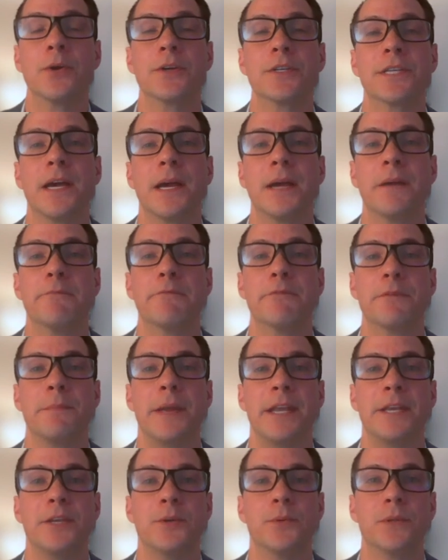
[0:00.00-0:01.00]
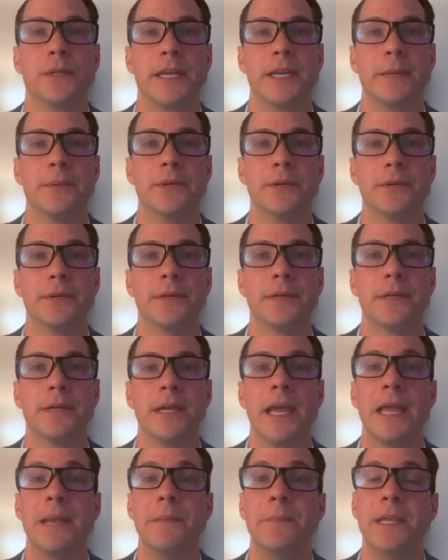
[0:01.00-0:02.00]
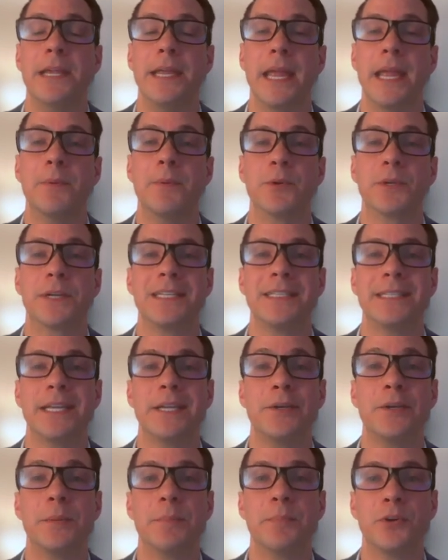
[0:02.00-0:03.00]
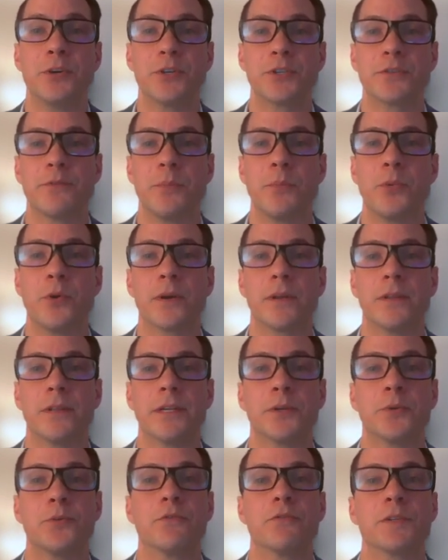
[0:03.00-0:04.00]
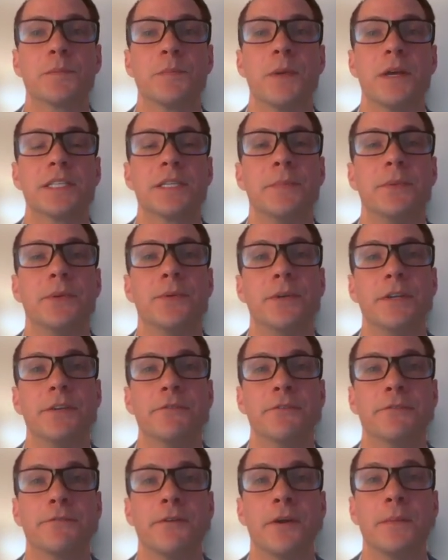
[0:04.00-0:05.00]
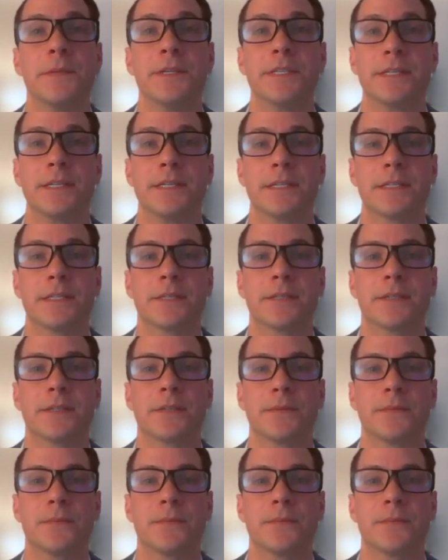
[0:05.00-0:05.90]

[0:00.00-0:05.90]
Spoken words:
time from manual labor and being able to continue to push for more clinical responsibility for pharmacists.